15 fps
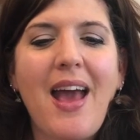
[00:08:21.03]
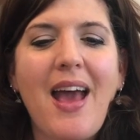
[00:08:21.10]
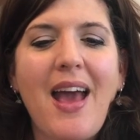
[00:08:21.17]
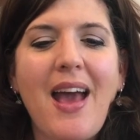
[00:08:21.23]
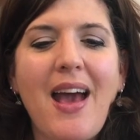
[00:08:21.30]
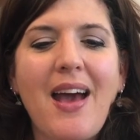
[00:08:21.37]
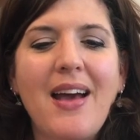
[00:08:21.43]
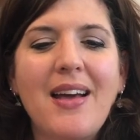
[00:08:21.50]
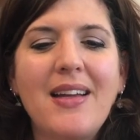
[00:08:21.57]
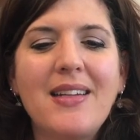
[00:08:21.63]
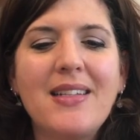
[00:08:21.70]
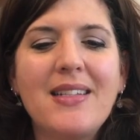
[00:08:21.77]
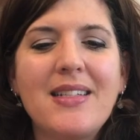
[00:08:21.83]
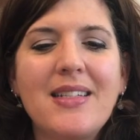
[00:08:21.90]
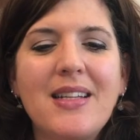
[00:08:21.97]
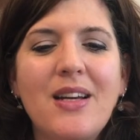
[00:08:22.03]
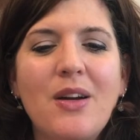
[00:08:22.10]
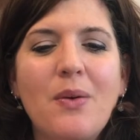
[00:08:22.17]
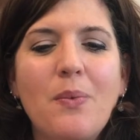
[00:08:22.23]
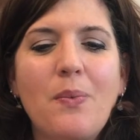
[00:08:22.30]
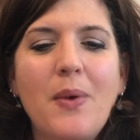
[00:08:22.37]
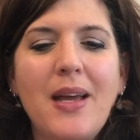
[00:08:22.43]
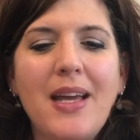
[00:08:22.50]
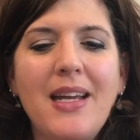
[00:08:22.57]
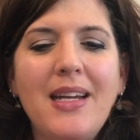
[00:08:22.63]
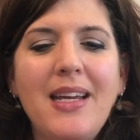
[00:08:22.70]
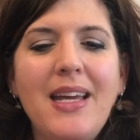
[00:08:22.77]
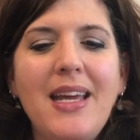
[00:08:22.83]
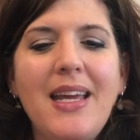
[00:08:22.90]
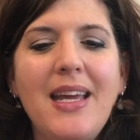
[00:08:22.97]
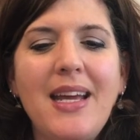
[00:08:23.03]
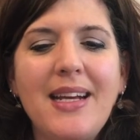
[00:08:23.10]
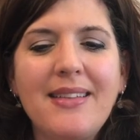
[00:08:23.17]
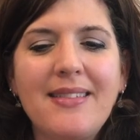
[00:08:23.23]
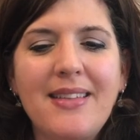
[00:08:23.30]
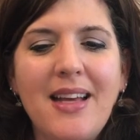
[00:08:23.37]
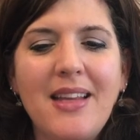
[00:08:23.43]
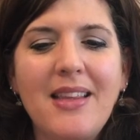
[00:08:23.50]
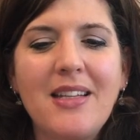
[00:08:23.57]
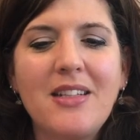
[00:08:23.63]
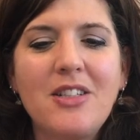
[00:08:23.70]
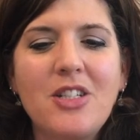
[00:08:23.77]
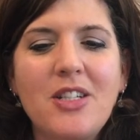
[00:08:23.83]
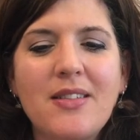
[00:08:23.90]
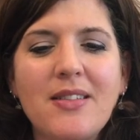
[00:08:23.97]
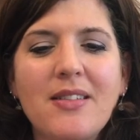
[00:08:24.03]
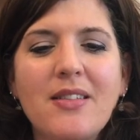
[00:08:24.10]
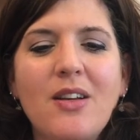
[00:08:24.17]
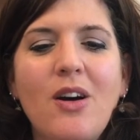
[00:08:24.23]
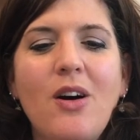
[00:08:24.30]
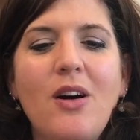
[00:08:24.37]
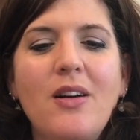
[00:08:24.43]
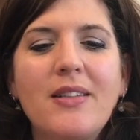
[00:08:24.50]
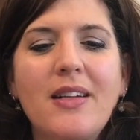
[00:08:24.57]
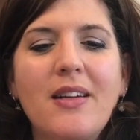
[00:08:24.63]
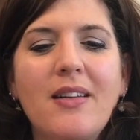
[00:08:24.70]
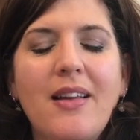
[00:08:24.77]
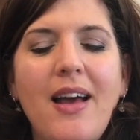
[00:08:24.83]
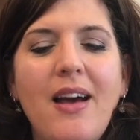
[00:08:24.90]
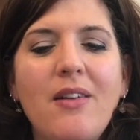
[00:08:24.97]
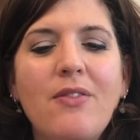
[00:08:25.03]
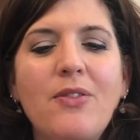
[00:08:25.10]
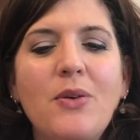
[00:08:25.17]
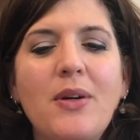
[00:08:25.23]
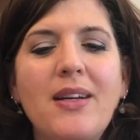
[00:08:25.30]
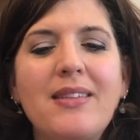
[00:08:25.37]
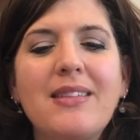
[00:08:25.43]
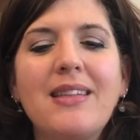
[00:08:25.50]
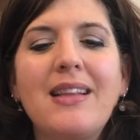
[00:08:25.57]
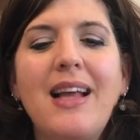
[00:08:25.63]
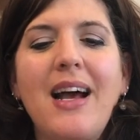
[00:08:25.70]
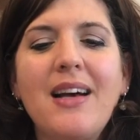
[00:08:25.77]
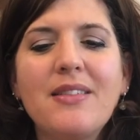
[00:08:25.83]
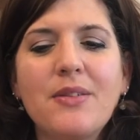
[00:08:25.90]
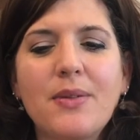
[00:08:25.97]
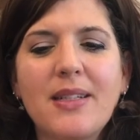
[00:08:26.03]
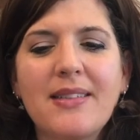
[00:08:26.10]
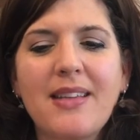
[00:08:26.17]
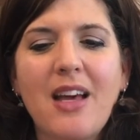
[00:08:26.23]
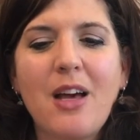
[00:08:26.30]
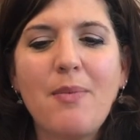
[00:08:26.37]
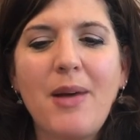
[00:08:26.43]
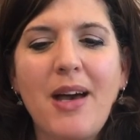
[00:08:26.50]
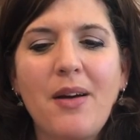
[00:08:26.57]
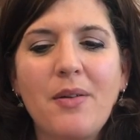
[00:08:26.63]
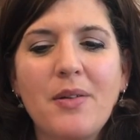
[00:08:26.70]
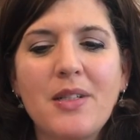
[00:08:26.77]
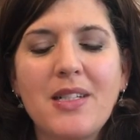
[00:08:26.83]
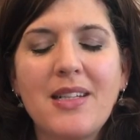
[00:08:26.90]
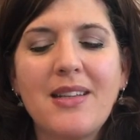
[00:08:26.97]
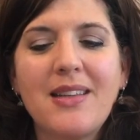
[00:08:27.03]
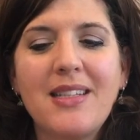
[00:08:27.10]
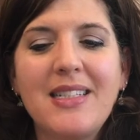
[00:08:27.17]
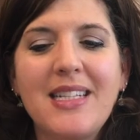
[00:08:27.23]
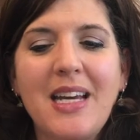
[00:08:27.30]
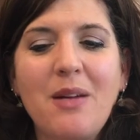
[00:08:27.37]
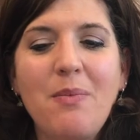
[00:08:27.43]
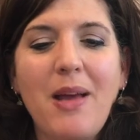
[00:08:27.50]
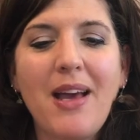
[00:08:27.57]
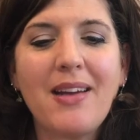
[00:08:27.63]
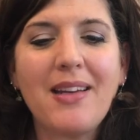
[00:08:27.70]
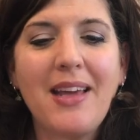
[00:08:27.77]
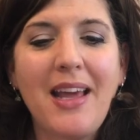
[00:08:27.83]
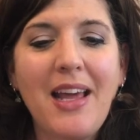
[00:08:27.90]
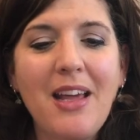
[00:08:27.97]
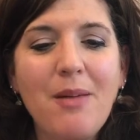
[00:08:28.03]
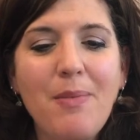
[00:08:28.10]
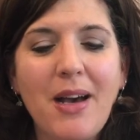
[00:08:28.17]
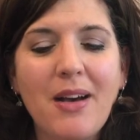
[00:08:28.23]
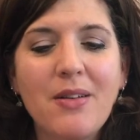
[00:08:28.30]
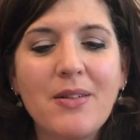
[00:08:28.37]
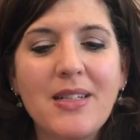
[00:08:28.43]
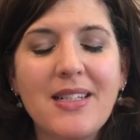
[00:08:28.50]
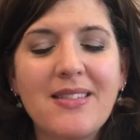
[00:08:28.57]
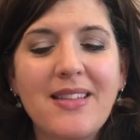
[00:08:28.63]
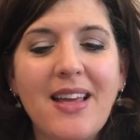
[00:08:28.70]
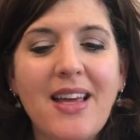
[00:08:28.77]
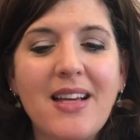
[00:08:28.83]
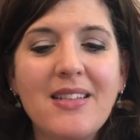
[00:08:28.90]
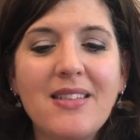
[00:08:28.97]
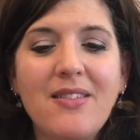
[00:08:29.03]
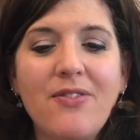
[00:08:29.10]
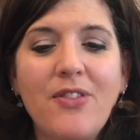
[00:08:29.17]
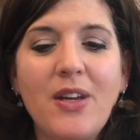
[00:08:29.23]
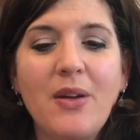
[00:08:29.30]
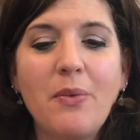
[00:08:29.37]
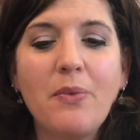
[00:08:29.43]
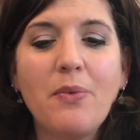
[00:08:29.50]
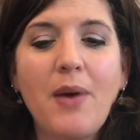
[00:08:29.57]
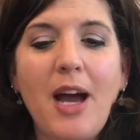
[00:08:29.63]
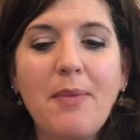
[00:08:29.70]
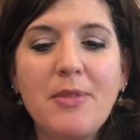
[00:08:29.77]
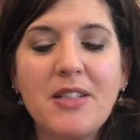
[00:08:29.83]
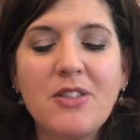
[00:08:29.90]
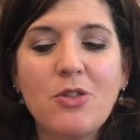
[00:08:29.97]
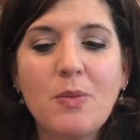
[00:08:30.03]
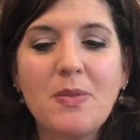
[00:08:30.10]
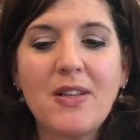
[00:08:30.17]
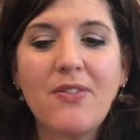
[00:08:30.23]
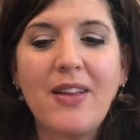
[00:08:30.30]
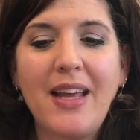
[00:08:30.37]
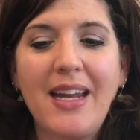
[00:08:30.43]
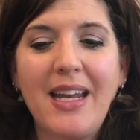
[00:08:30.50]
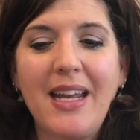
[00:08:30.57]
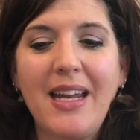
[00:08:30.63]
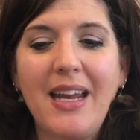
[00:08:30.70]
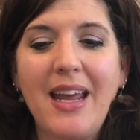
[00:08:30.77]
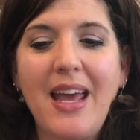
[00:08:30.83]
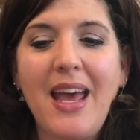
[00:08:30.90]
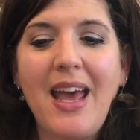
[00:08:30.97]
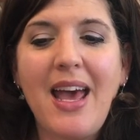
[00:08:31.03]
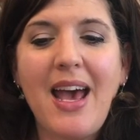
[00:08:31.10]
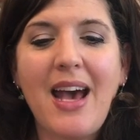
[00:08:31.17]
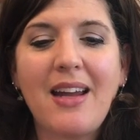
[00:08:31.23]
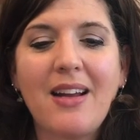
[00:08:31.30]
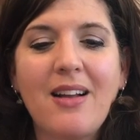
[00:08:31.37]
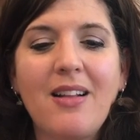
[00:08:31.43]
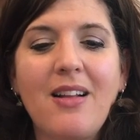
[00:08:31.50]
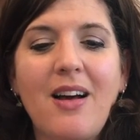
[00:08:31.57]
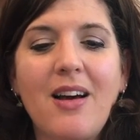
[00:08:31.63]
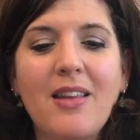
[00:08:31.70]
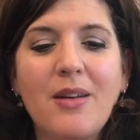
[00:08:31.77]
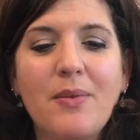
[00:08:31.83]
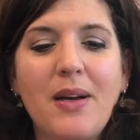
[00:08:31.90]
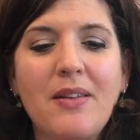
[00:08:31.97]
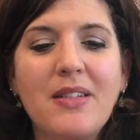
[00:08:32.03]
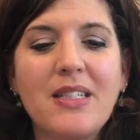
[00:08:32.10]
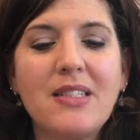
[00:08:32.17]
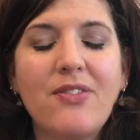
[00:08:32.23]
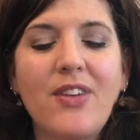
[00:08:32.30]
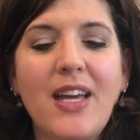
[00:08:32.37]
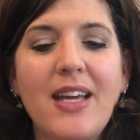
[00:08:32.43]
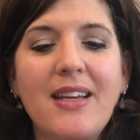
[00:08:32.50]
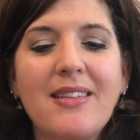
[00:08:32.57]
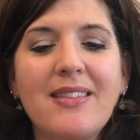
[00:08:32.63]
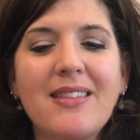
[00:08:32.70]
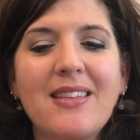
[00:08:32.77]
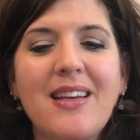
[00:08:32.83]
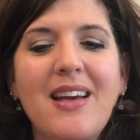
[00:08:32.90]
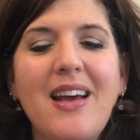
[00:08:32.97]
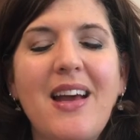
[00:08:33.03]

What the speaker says: And when he had said this, Jesus called in a loud voice, "Lazarus, come out." The dead man came out, his hands and feet wrapped in strips of linen and a cloth around his face.